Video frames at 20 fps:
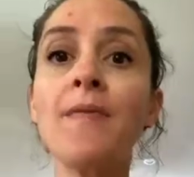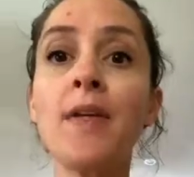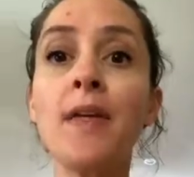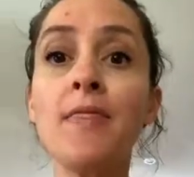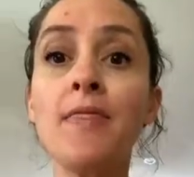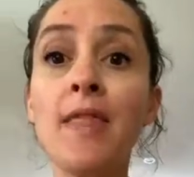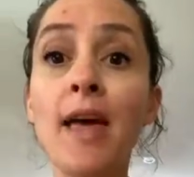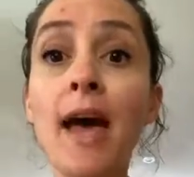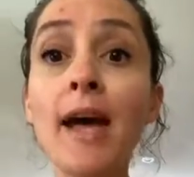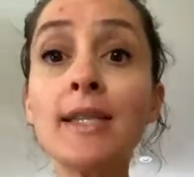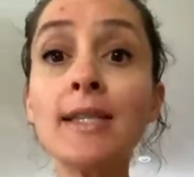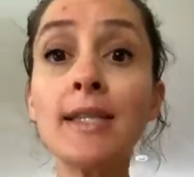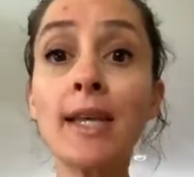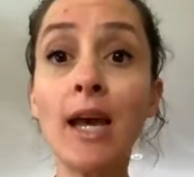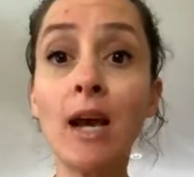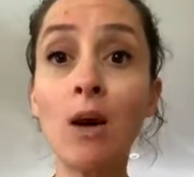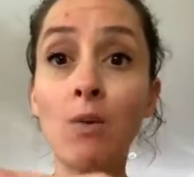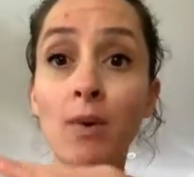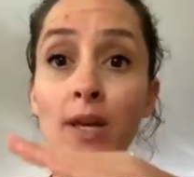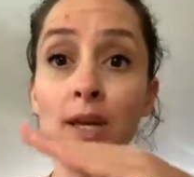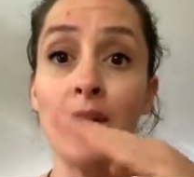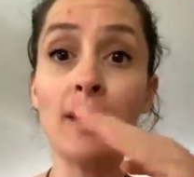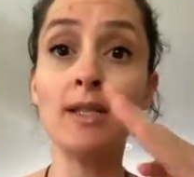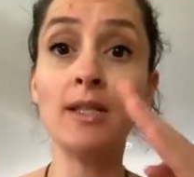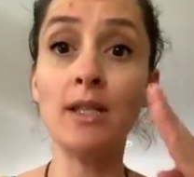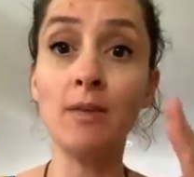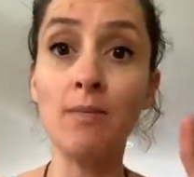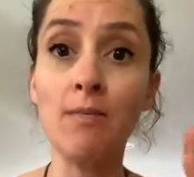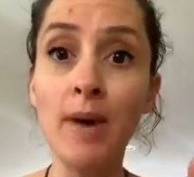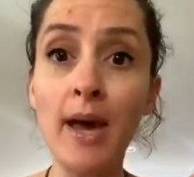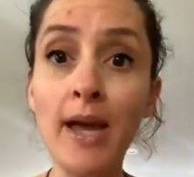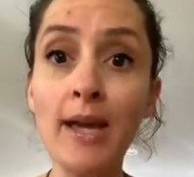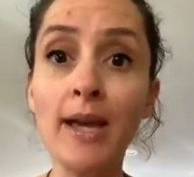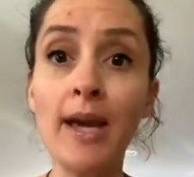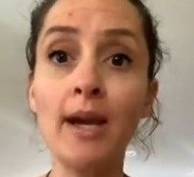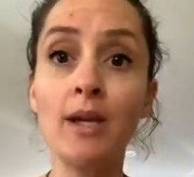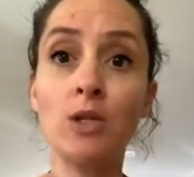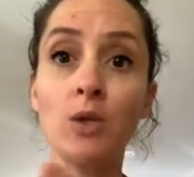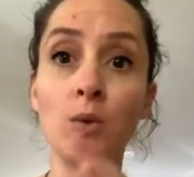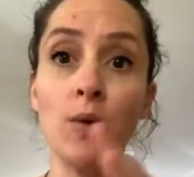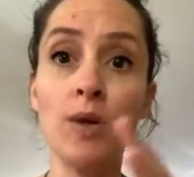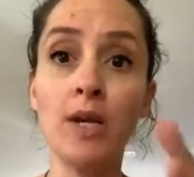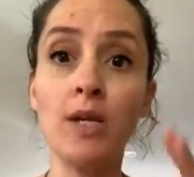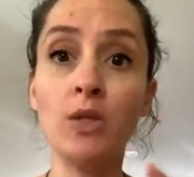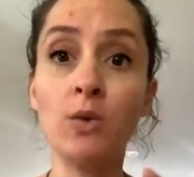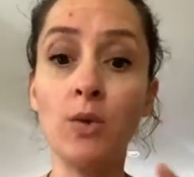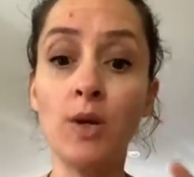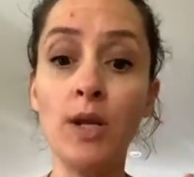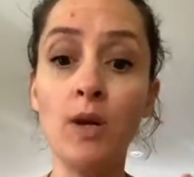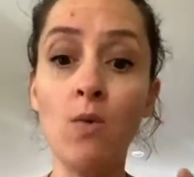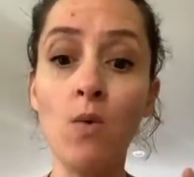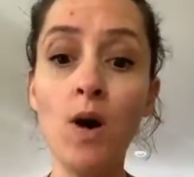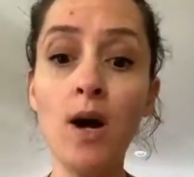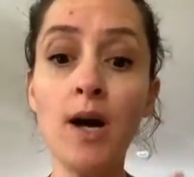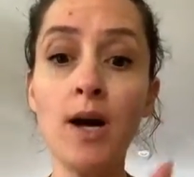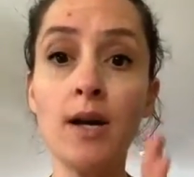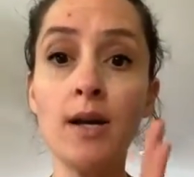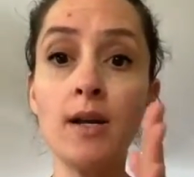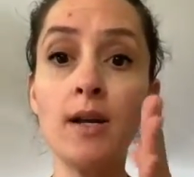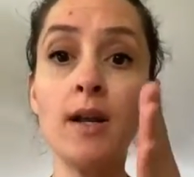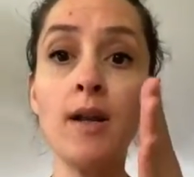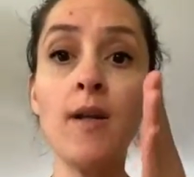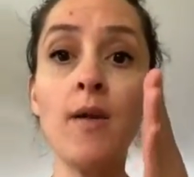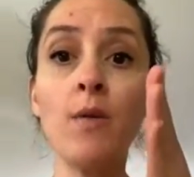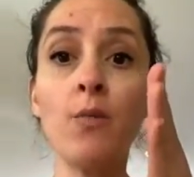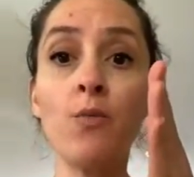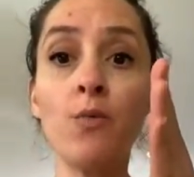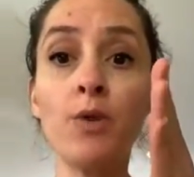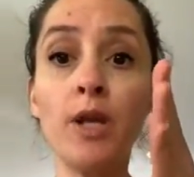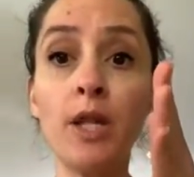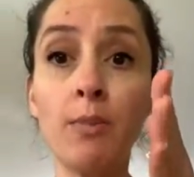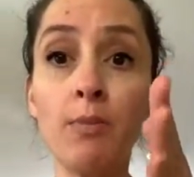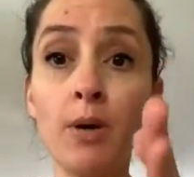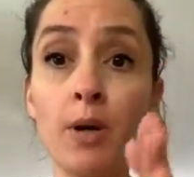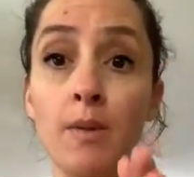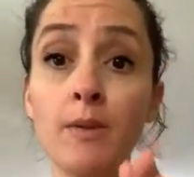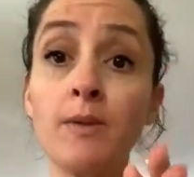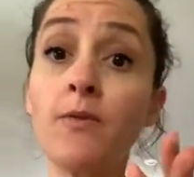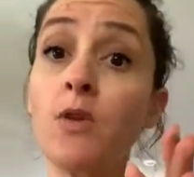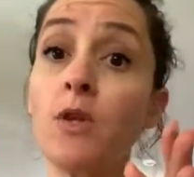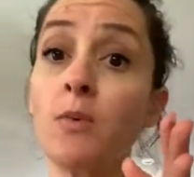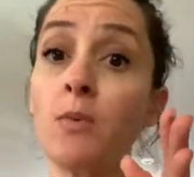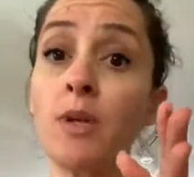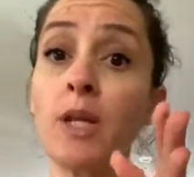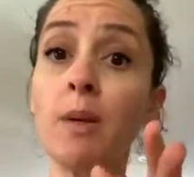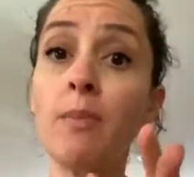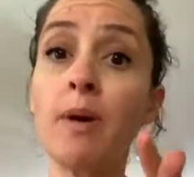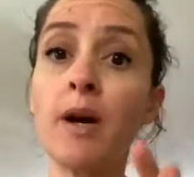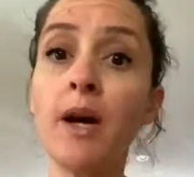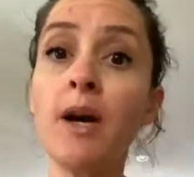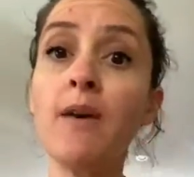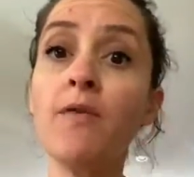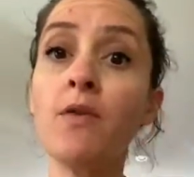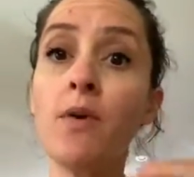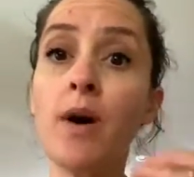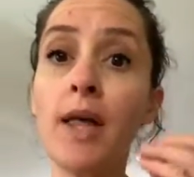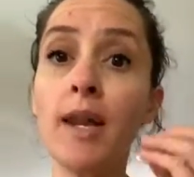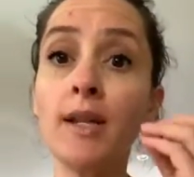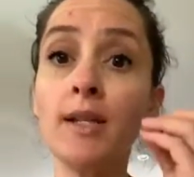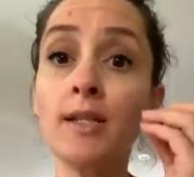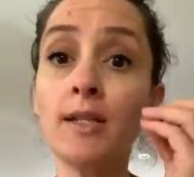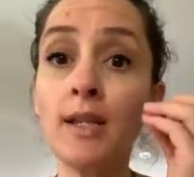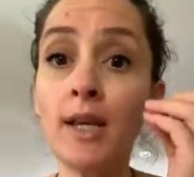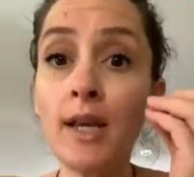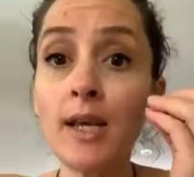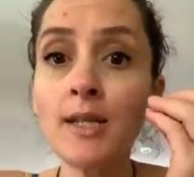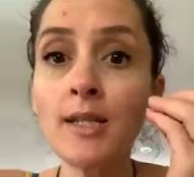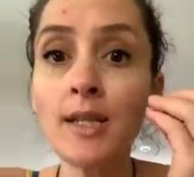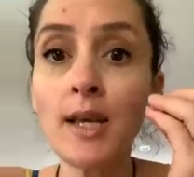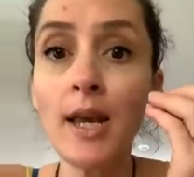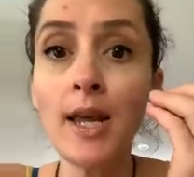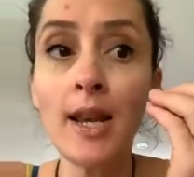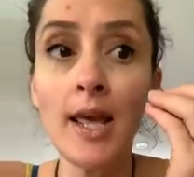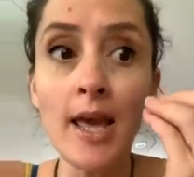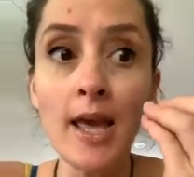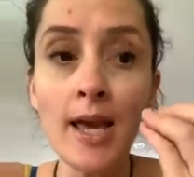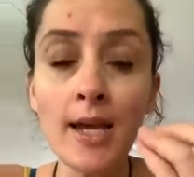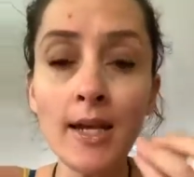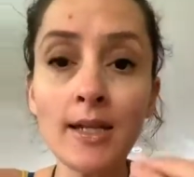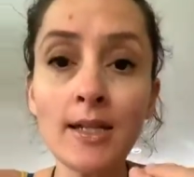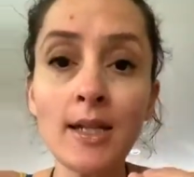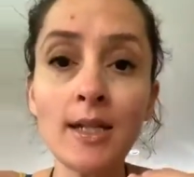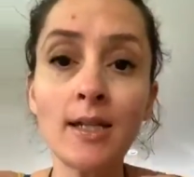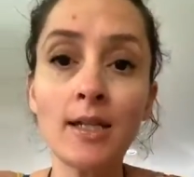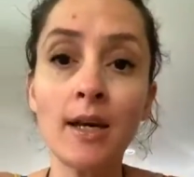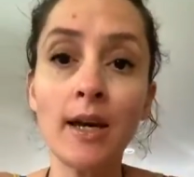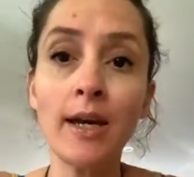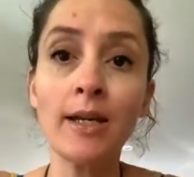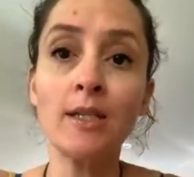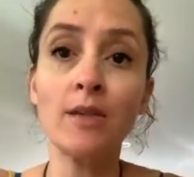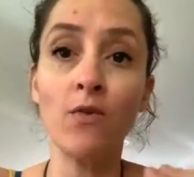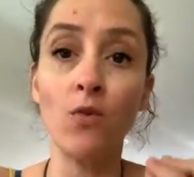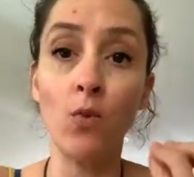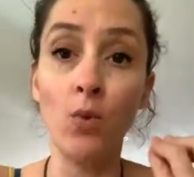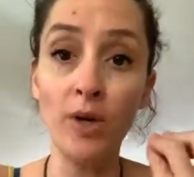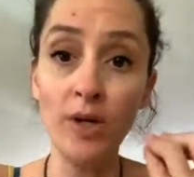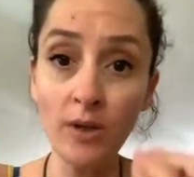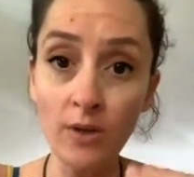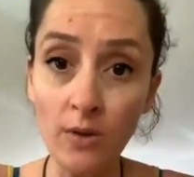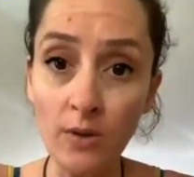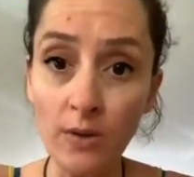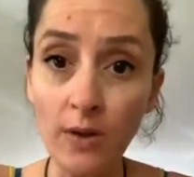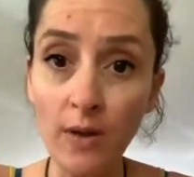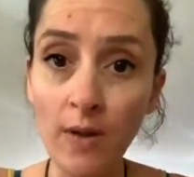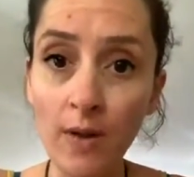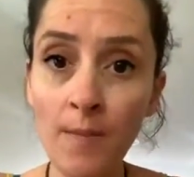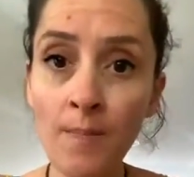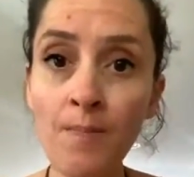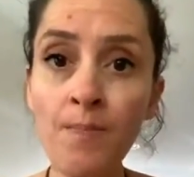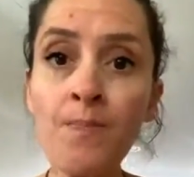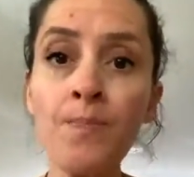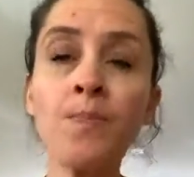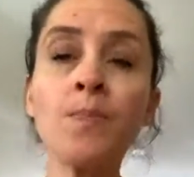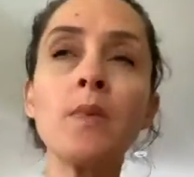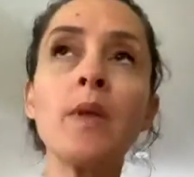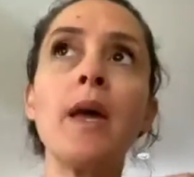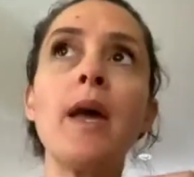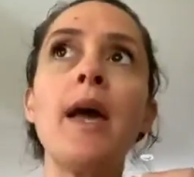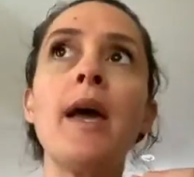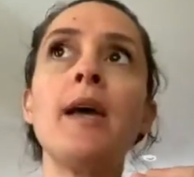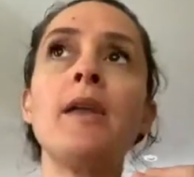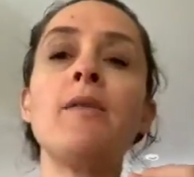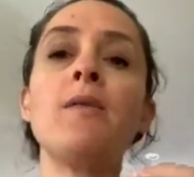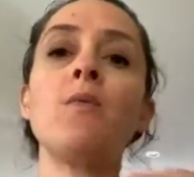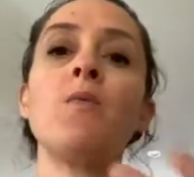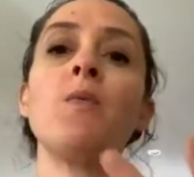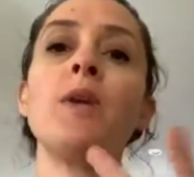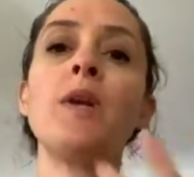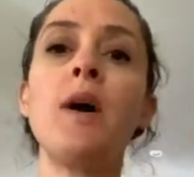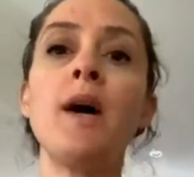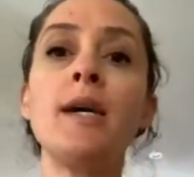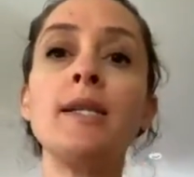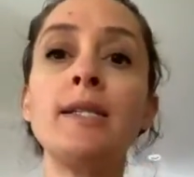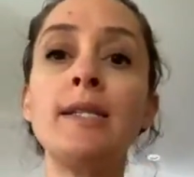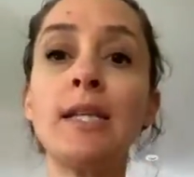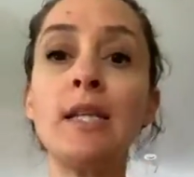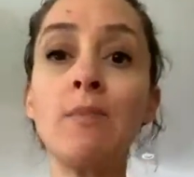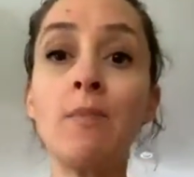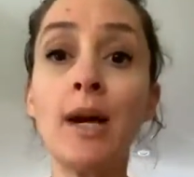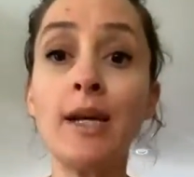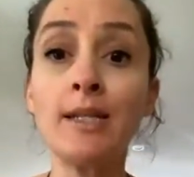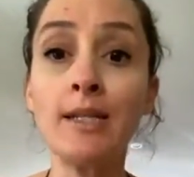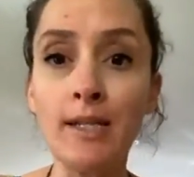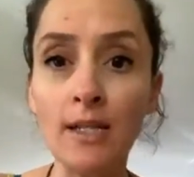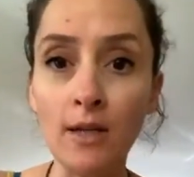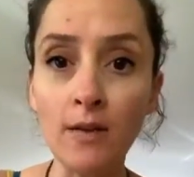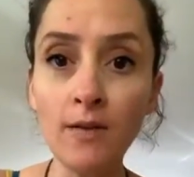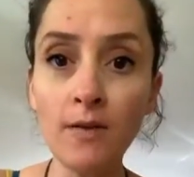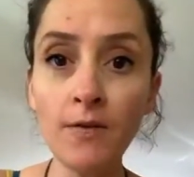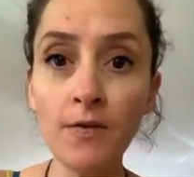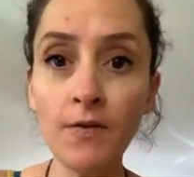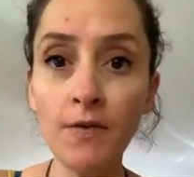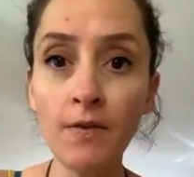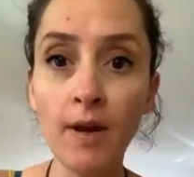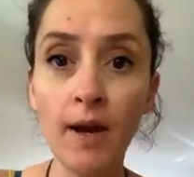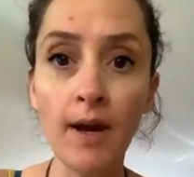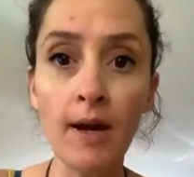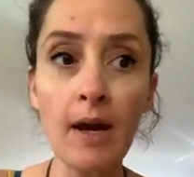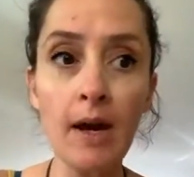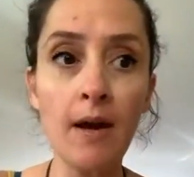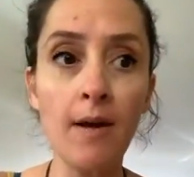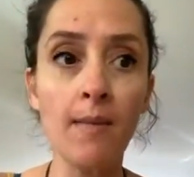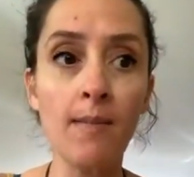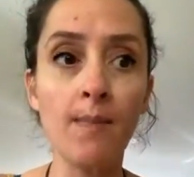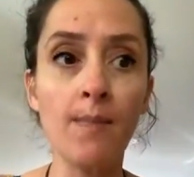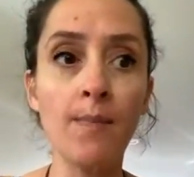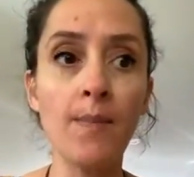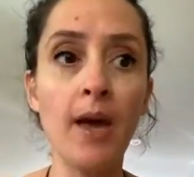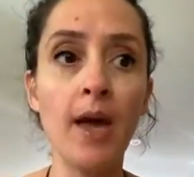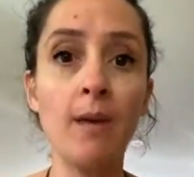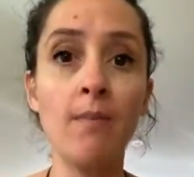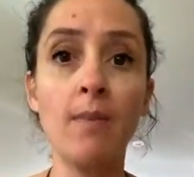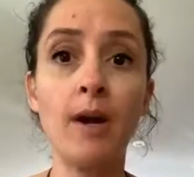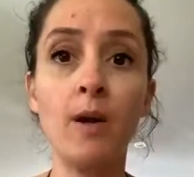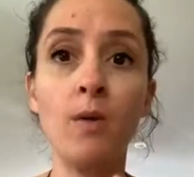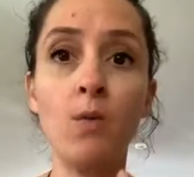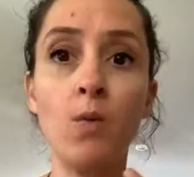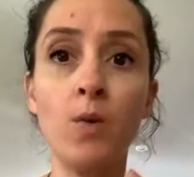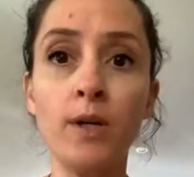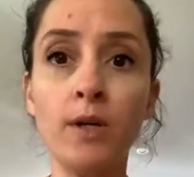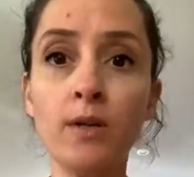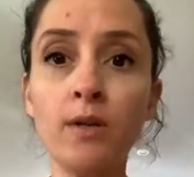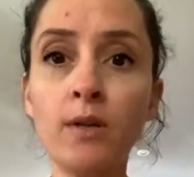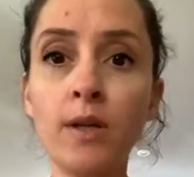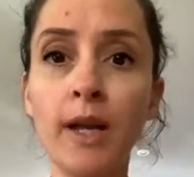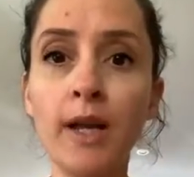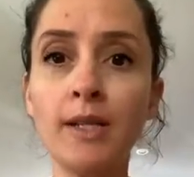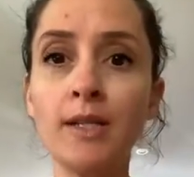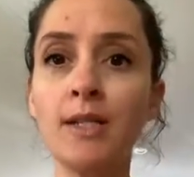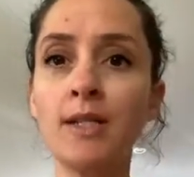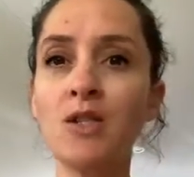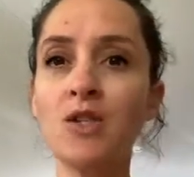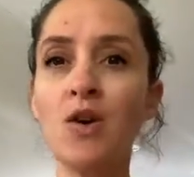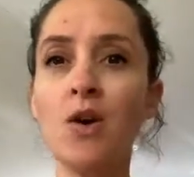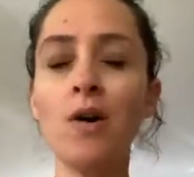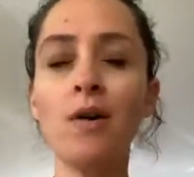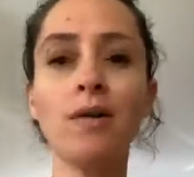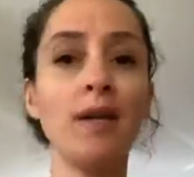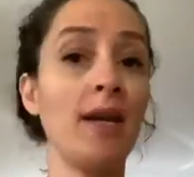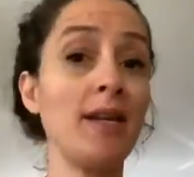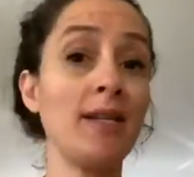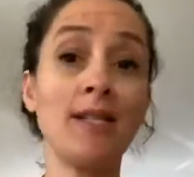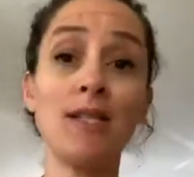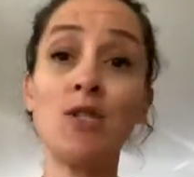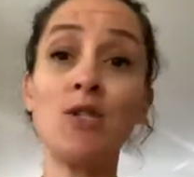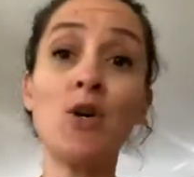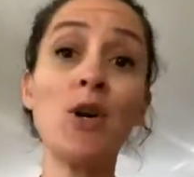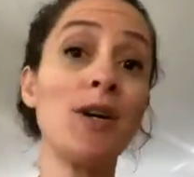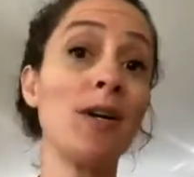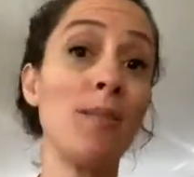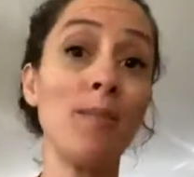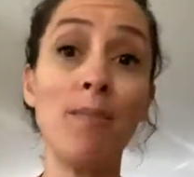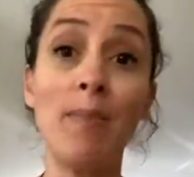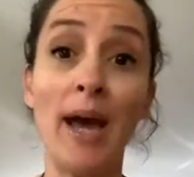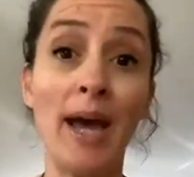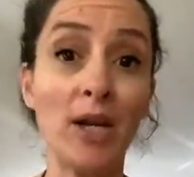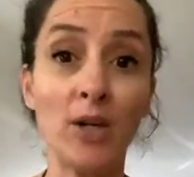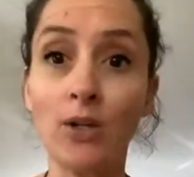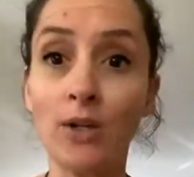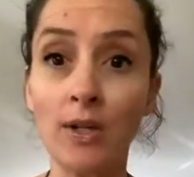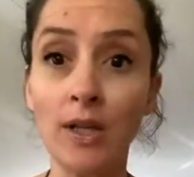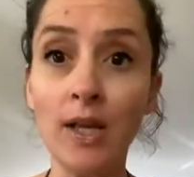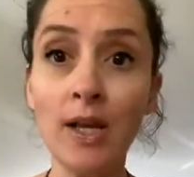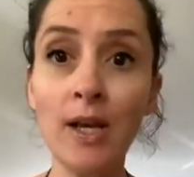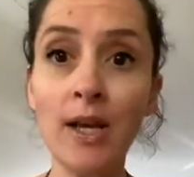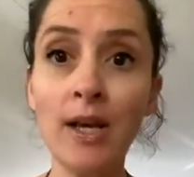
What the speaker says: then that's how we get to make our 2021 really purposeful and really powerful. And it's an exercise of will. And when I see myself and my will, it's not a battle.